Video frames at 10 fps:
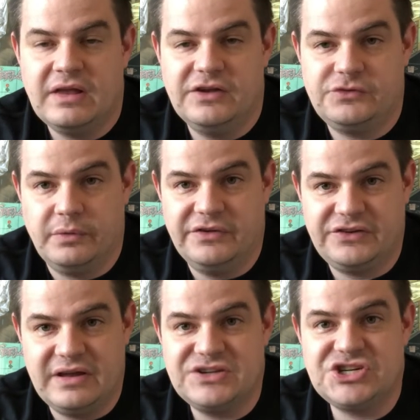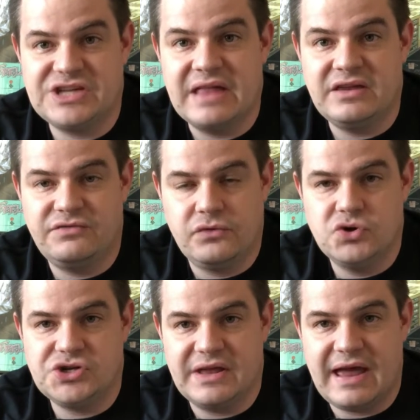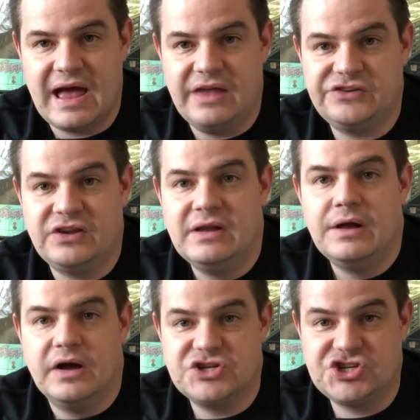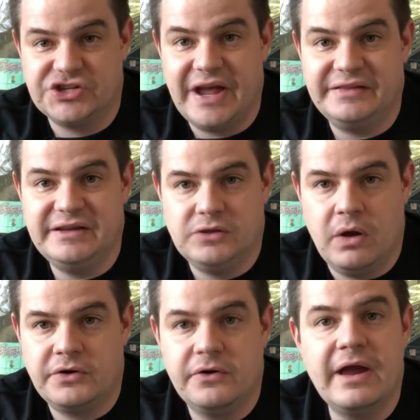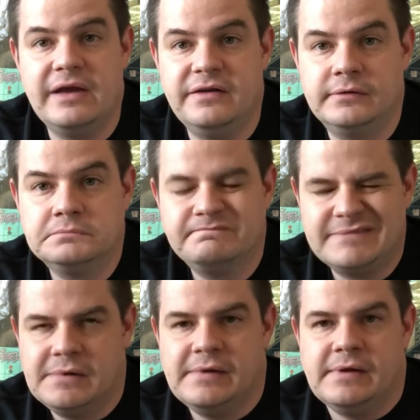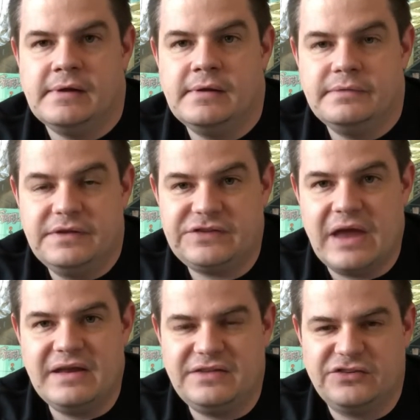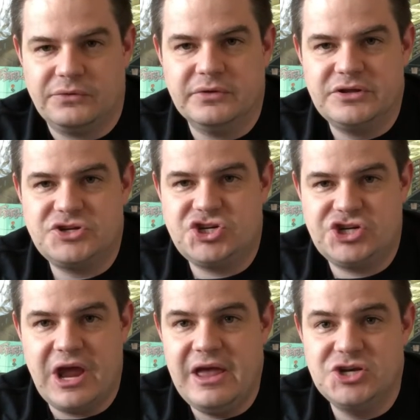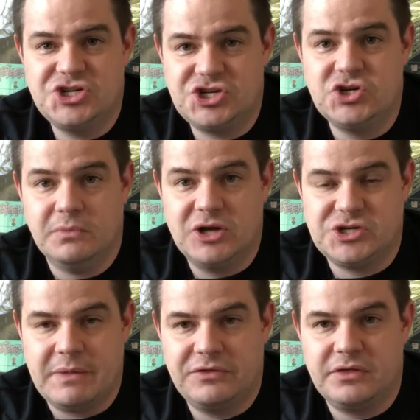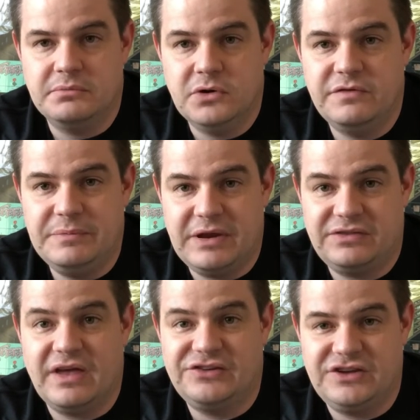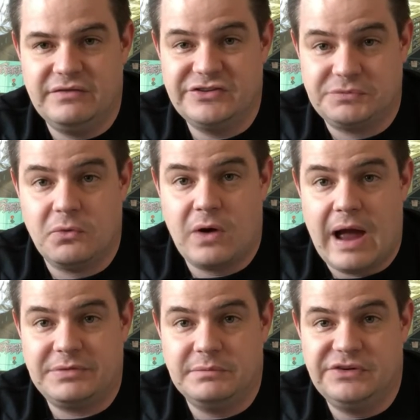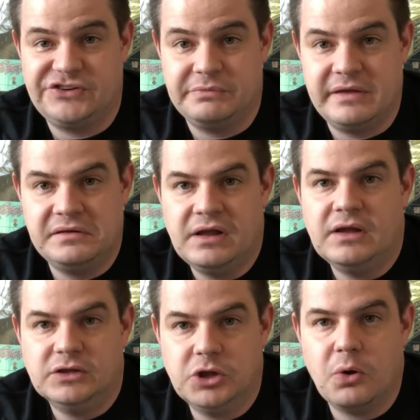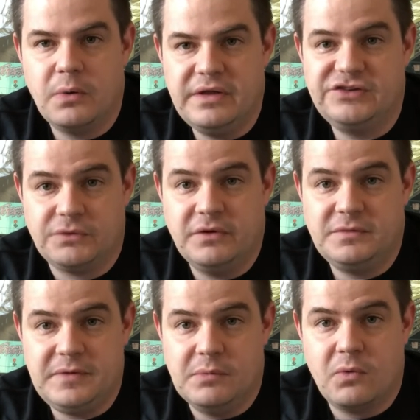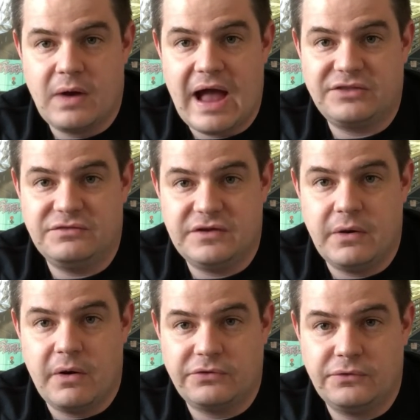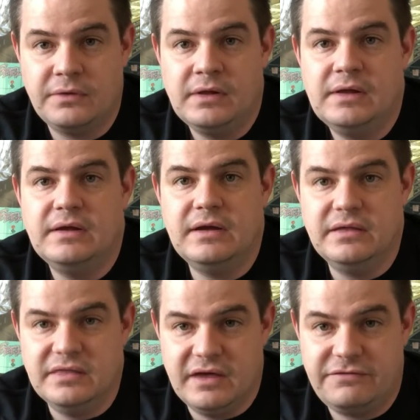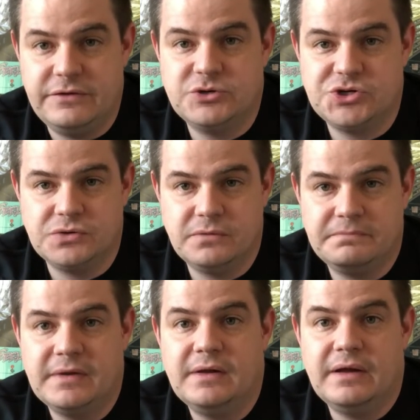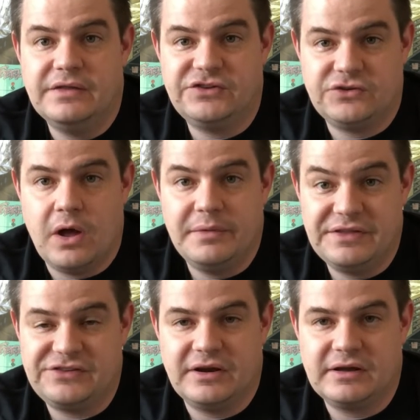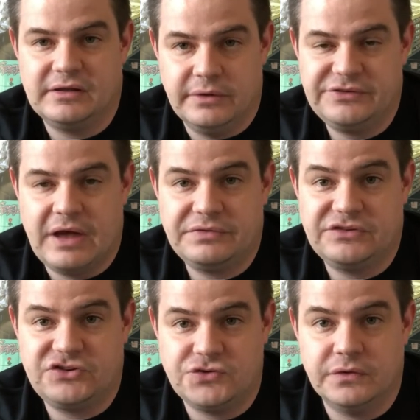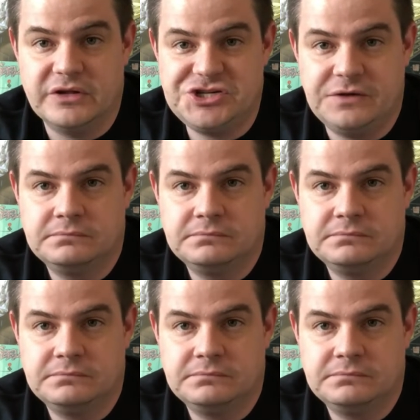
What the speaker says: as well as an extended version that has a slightly longer ending. This ending doesn't really change too much about the movie, but it does give us more optimism that Laurie is going to be a more active character in the future installment that's going to close out this trilogy.